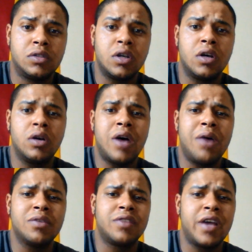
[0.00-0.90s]
So I
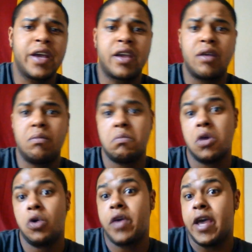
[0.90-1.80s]
was like,
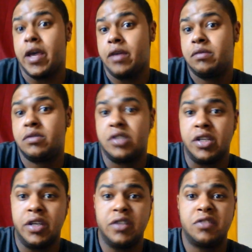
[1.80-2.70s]
okay,
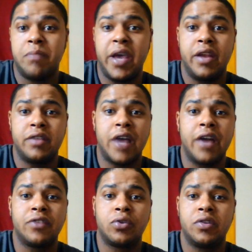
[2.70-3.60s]
she's made a
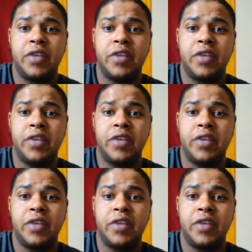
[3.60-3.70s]
dinosaur